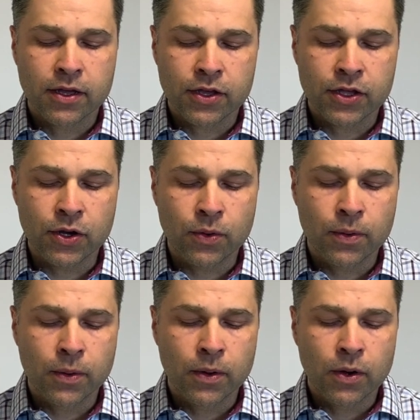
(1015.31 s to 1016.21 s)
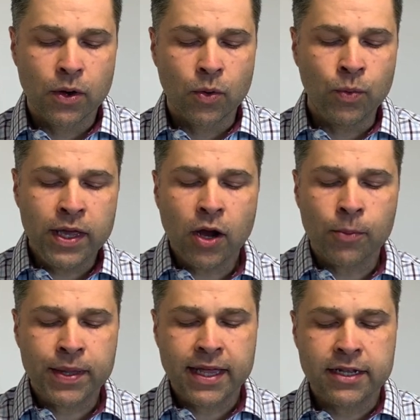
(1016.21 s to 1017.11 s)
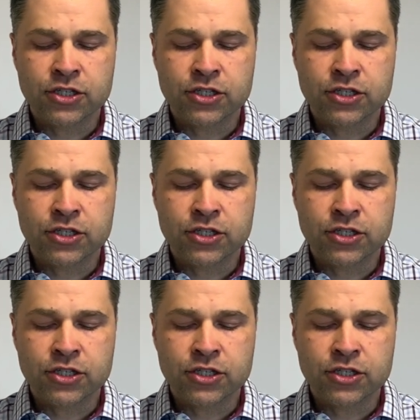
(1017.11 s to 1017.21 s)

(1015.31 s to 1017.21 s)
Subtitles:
you know, we are beginning